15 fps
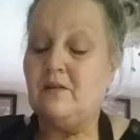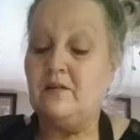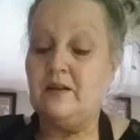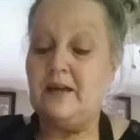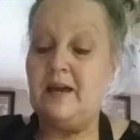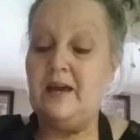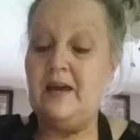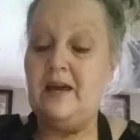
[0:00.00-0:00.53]

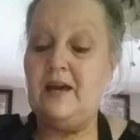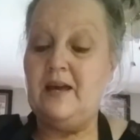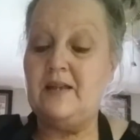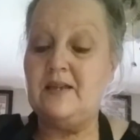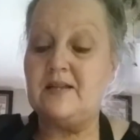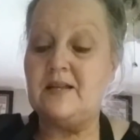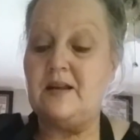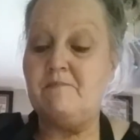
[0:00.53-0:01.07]
Okay,
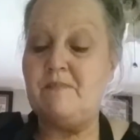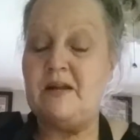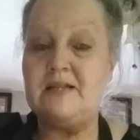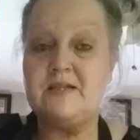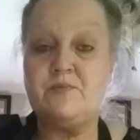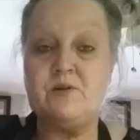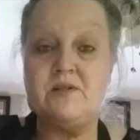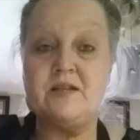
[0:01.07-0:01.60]
the 10
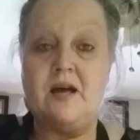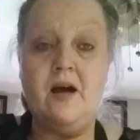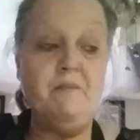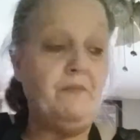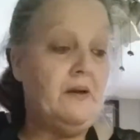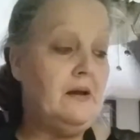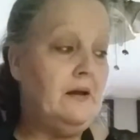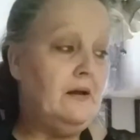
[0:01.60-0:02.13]
minutes was
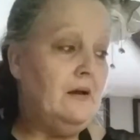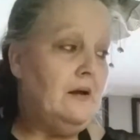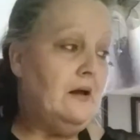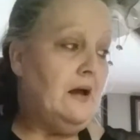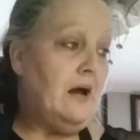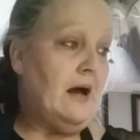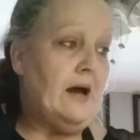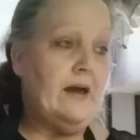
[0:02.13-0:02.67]
up.
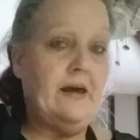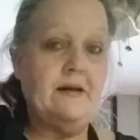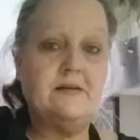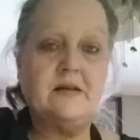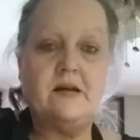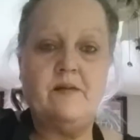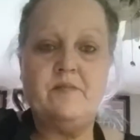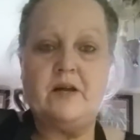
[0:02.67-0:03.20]
I had
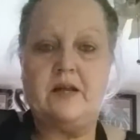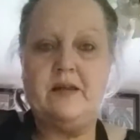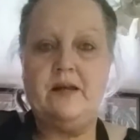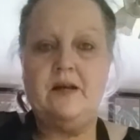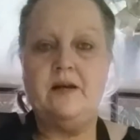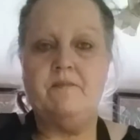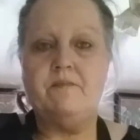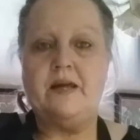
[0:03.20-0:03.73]
time to
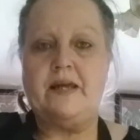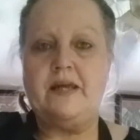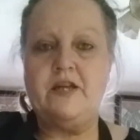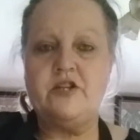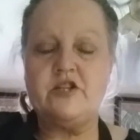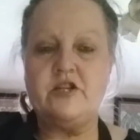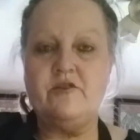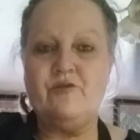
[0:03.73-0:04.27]
clean up my
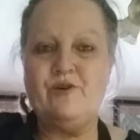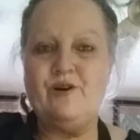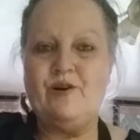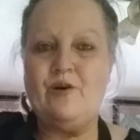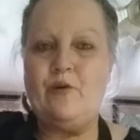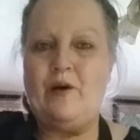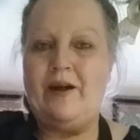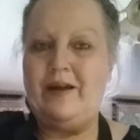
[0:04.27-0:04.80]
kitchen real
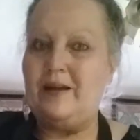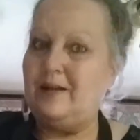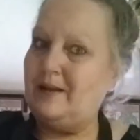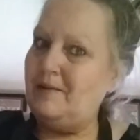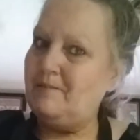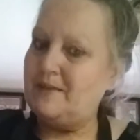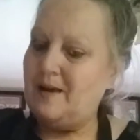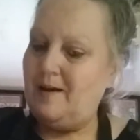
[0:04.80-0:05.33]
quick in
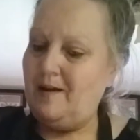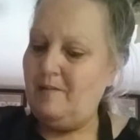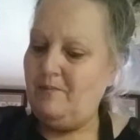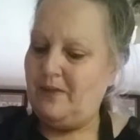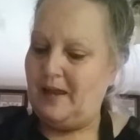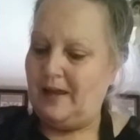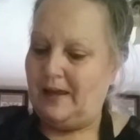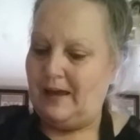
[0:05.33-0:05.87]
them time,
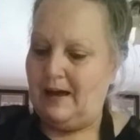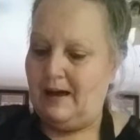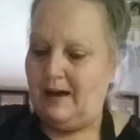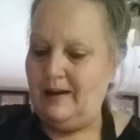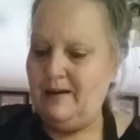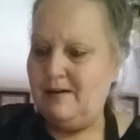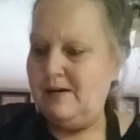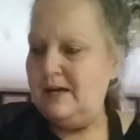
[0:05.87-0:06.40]
thank
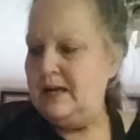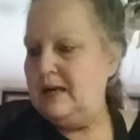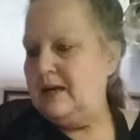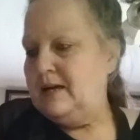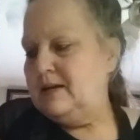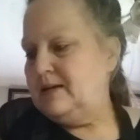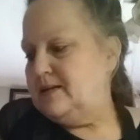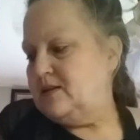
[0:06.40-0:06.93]
God.
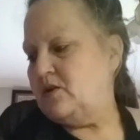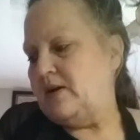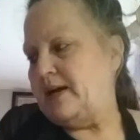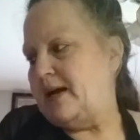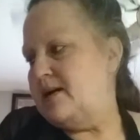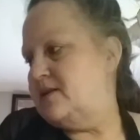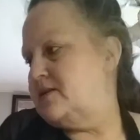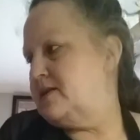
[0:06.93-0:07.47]
So
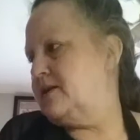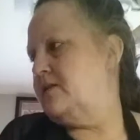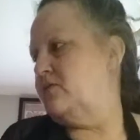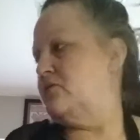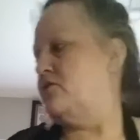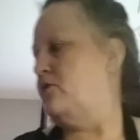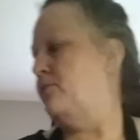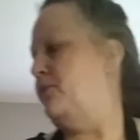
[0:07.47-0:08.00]
I
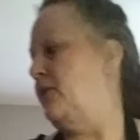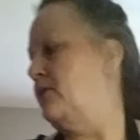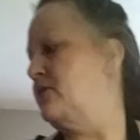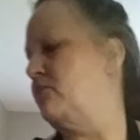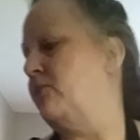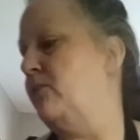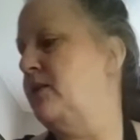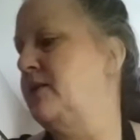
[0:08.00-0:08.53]
killed 2 birds
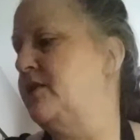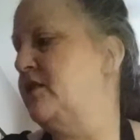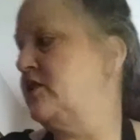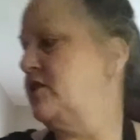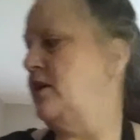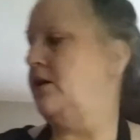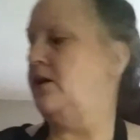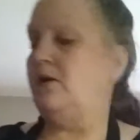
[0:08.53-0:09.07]
with 1
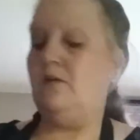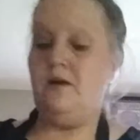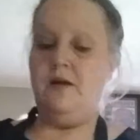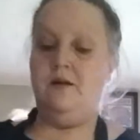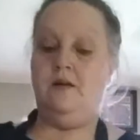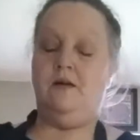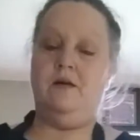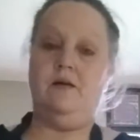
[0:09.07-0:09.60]
stone.
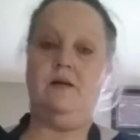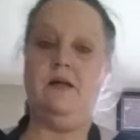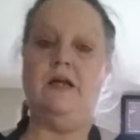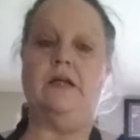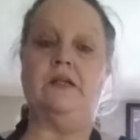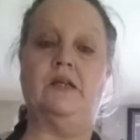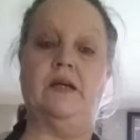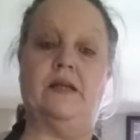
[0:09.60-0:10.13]

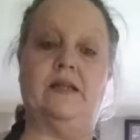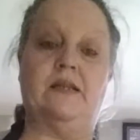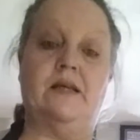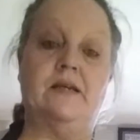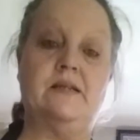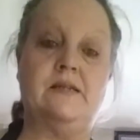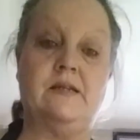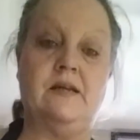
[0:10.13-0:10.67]
Look at
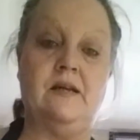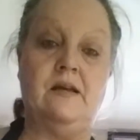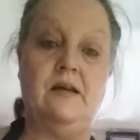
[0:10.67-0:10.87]
this.